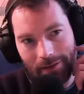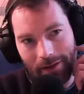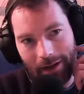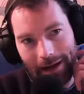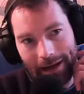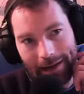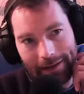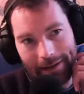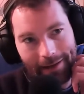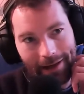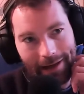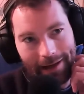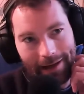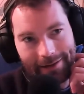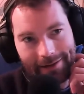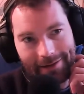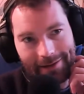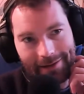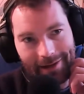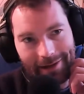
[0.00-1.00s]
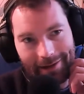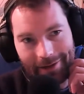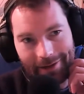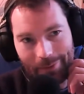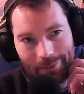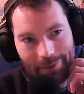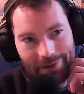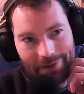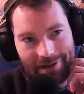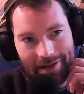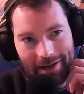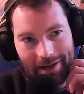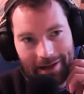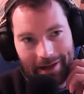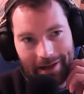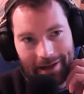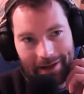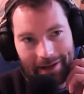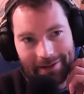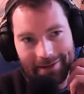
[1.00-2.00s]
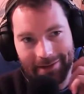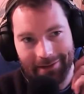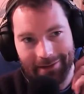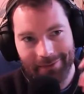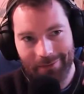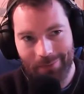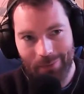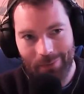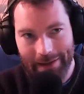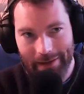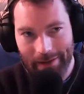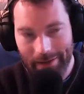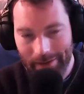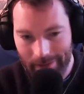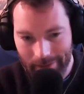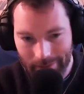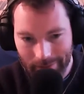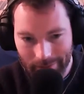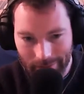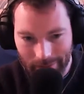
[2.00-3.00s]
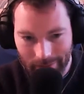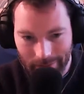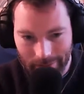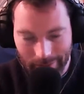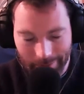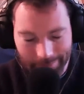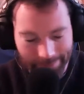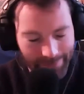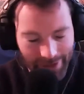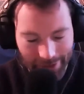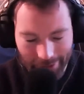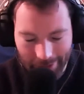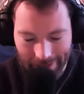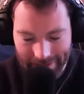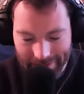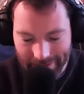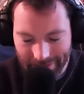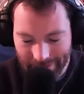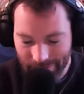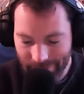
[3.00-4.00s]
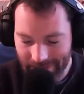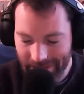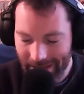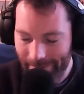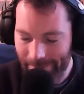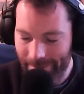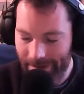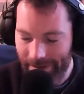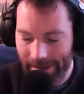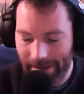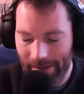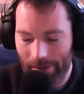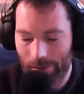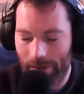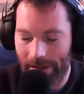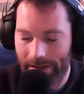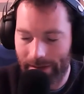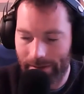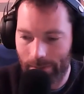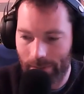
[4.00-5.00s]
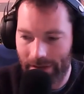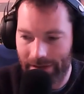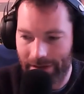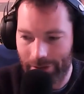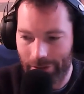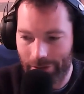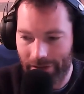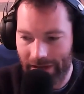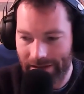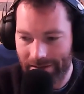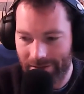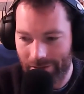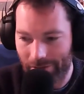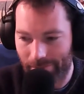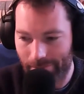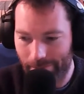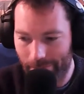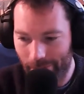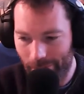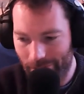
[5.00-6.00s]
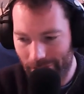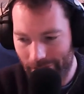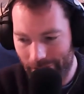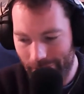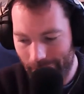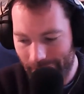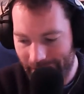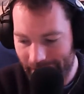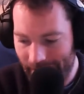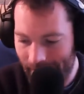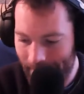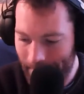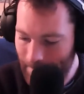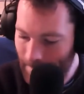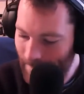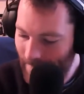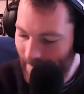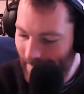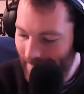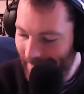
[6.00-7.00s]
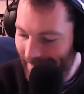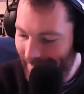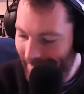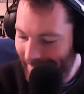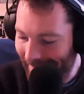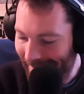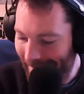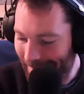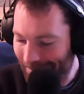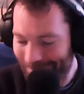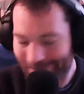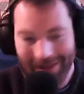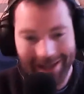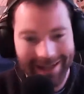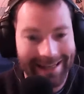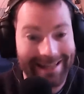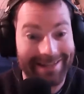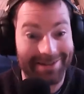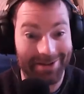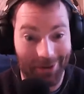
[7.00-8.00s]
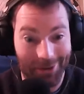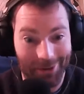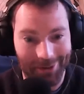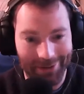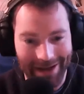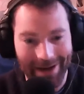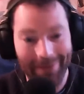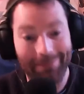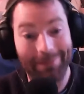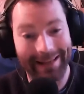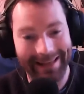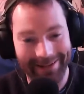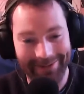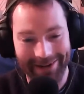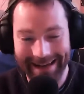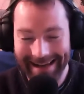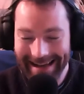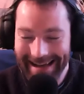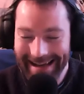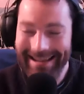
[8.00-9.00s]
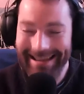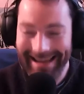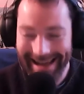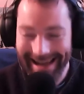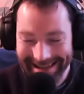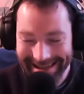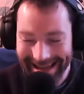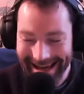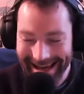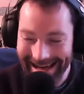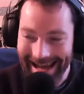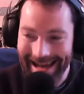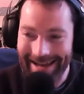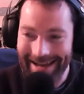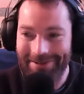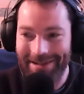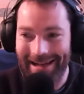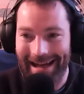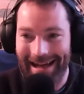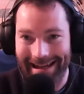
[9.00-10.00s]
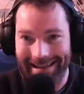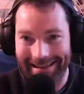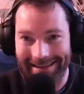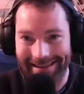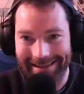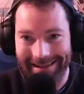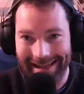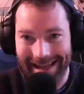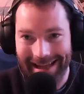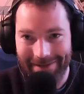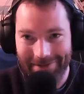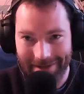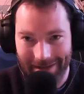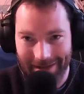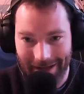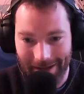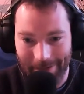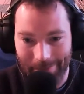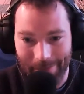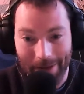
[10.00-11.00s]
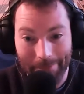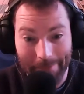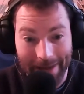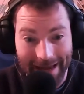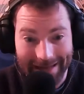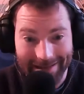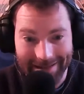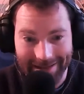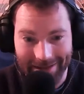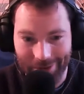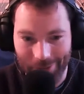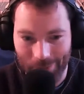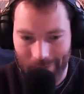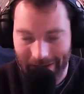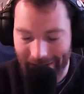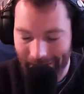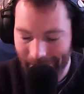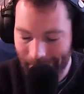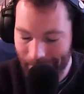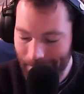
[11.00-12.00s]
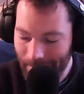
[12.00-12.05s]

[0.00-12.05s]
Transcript: And like there was when the crisis was happening there, when the US sort of pulled out with, let's not go there. But anyway, they left and left a mess in their wake.